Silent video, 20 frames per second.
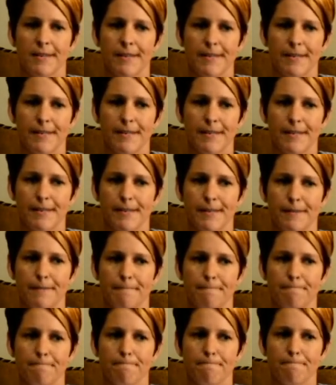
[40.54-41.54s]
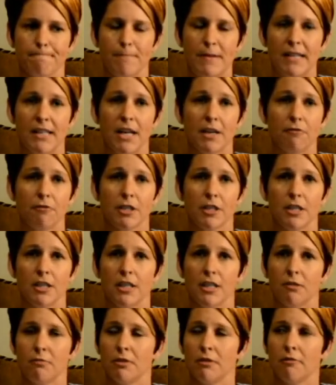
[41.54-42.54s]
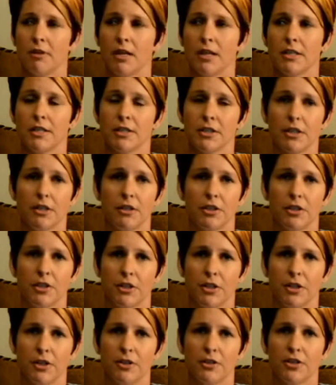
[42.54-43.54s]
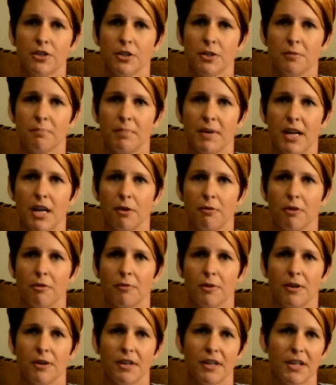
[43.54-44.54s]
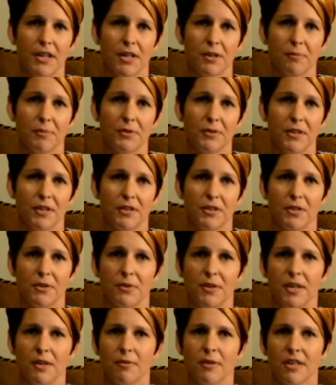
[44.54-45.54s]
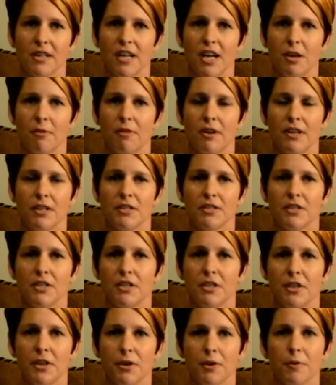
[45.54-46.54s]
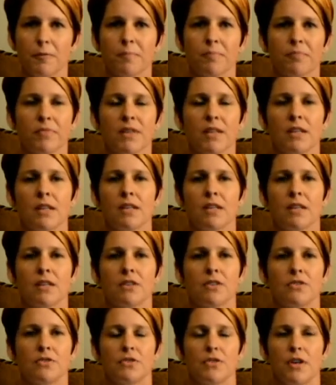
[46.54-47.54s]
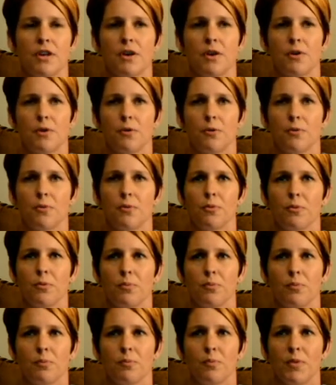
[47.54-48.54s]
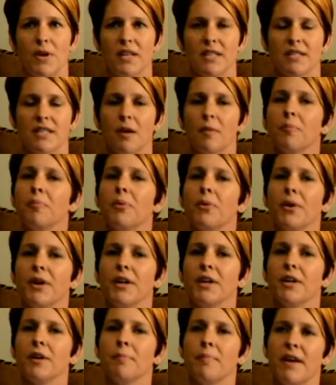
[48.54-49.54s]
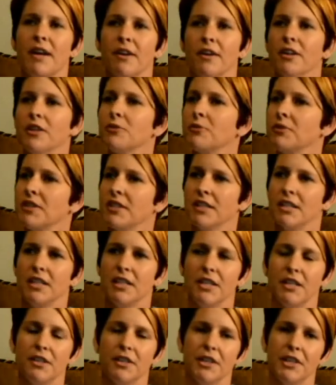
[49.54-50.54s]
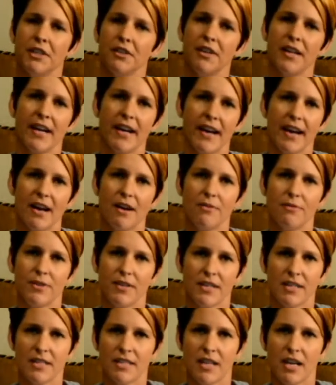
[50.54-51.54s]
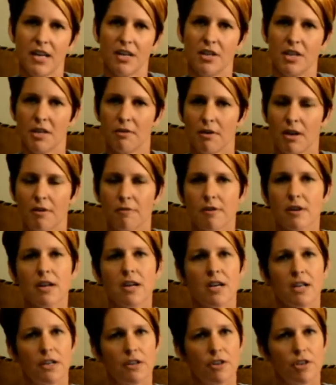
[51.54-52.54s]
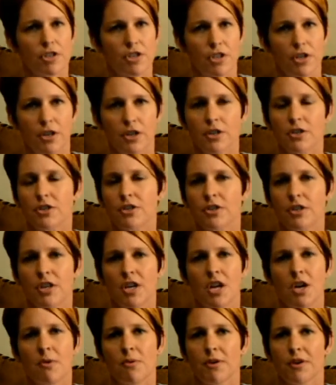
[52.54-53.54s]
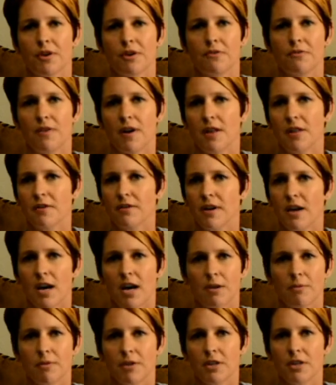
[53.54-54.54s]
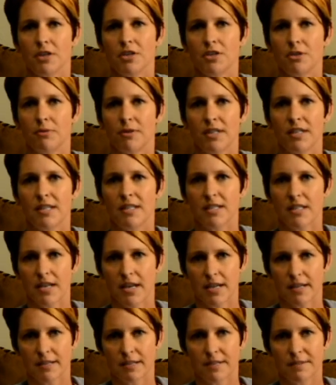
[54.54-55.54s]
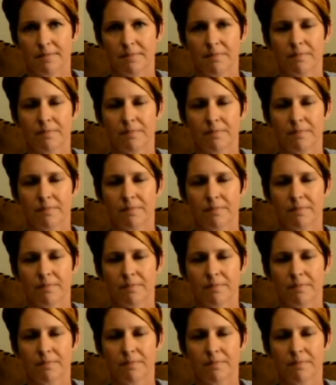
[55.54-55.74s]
we loved God, we wanted to go to church, but we weren't 100% doing what God wanted us to do. So at some point in our marriage, within a year and a half, we decided, you know what, we're going to go to church, we're going to follow God, we're going to do what he says.